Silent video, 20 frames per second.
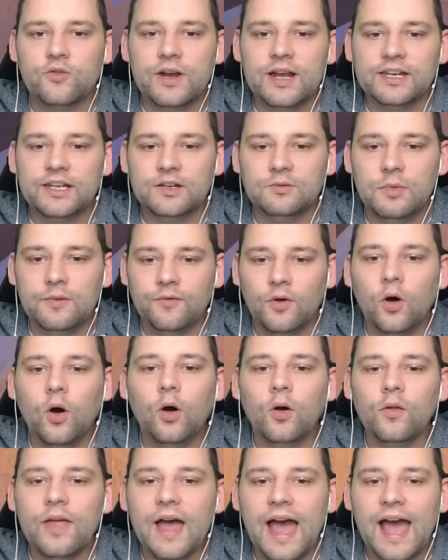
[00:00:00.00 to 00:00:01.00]
greeted with
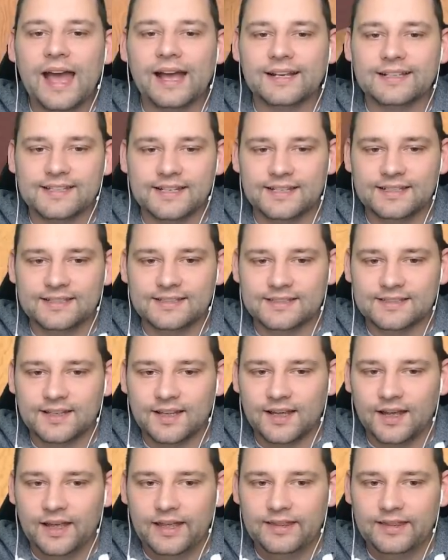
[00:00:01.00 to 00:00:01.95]
all the axes